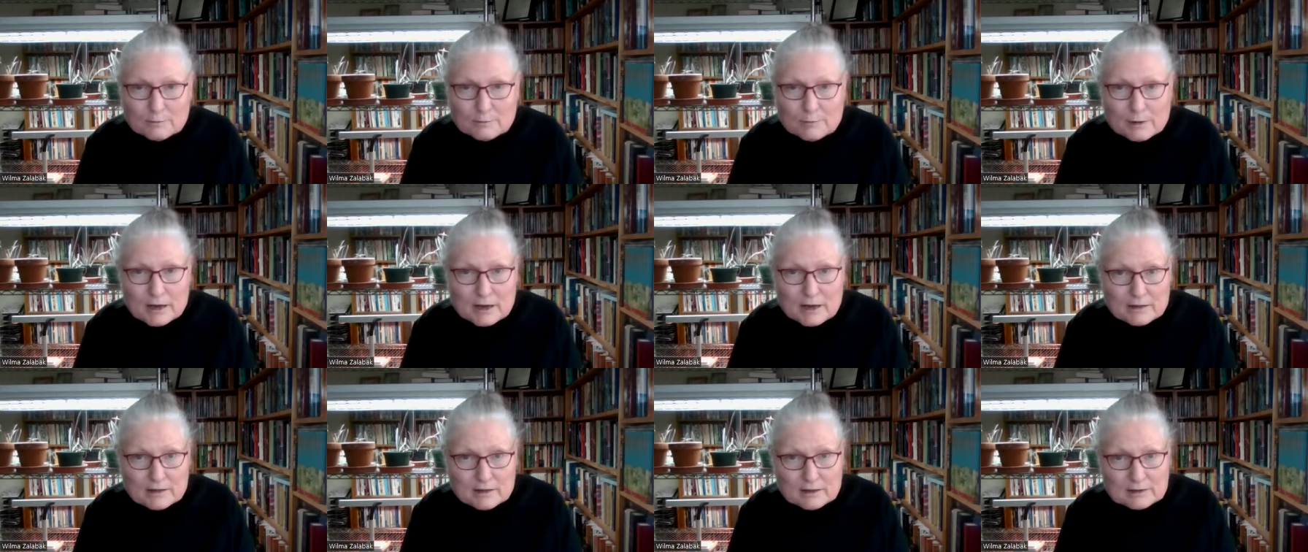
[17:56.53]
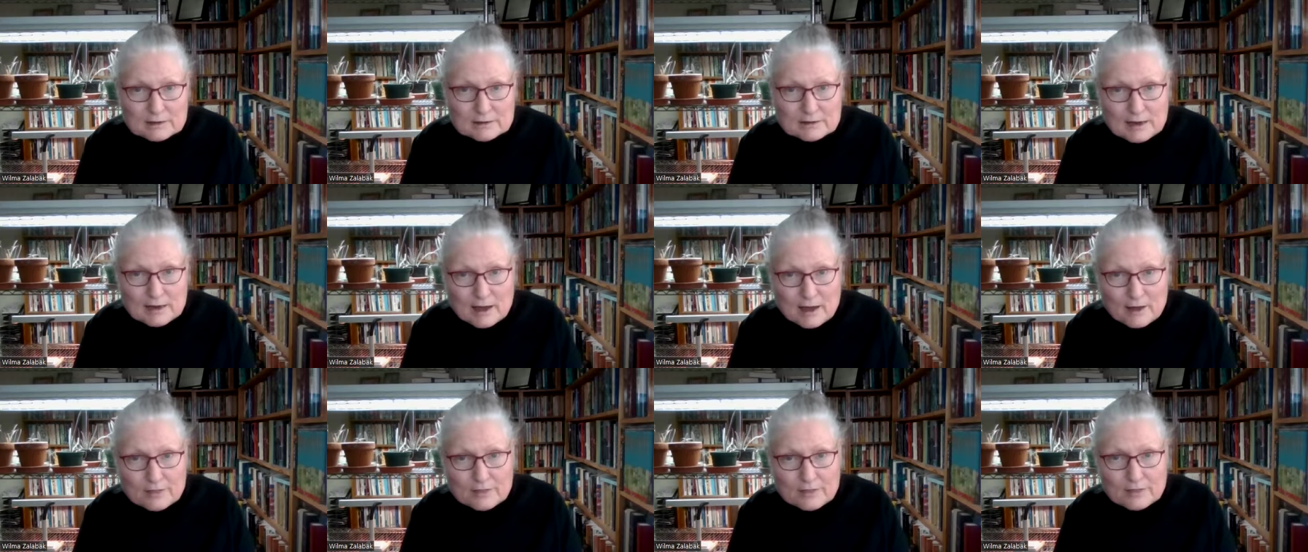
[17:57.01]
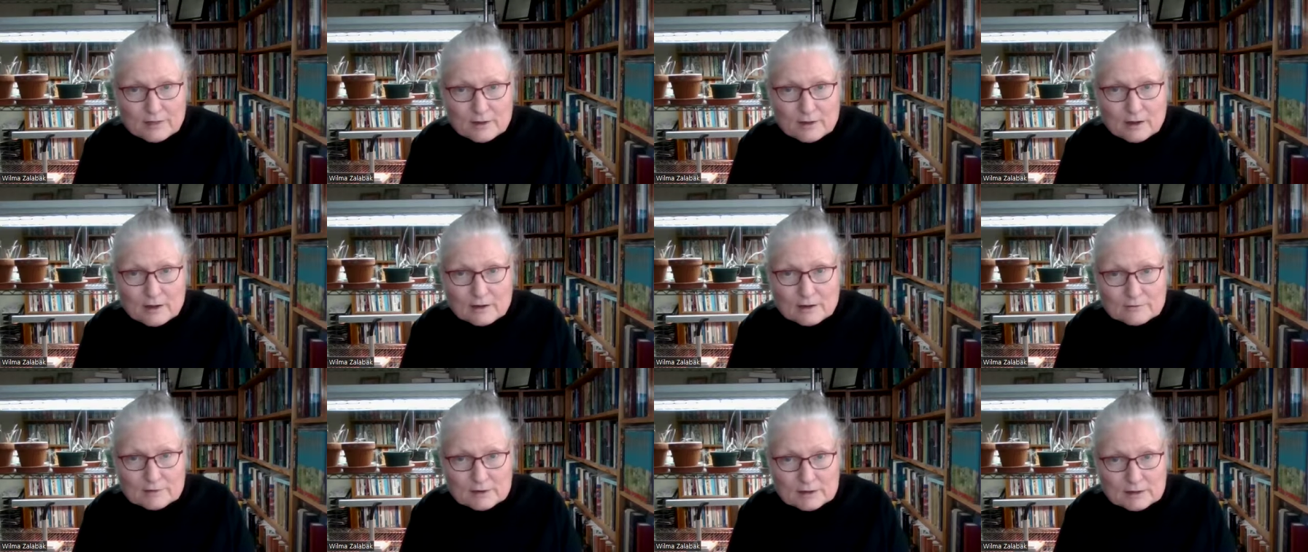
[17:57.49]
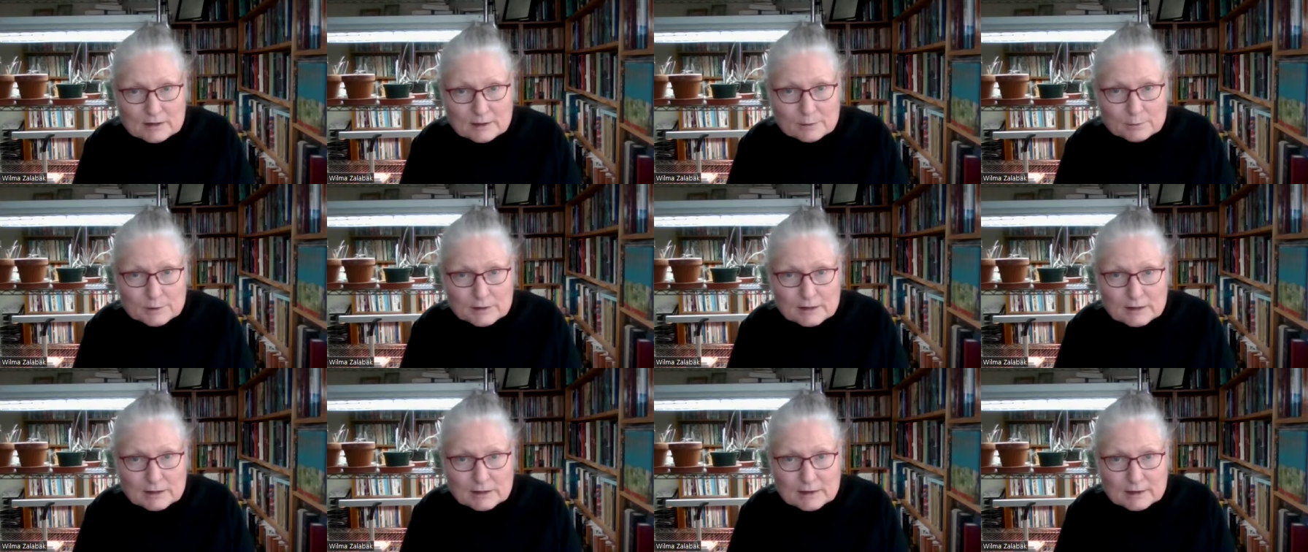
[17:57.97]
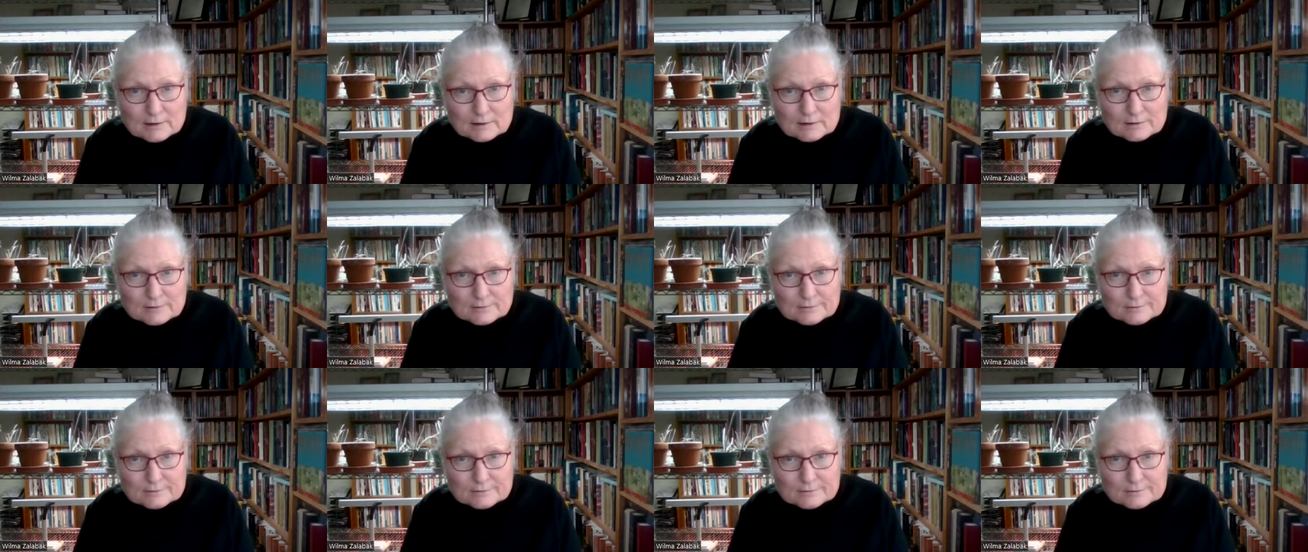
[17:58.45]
by the death of Elimelech.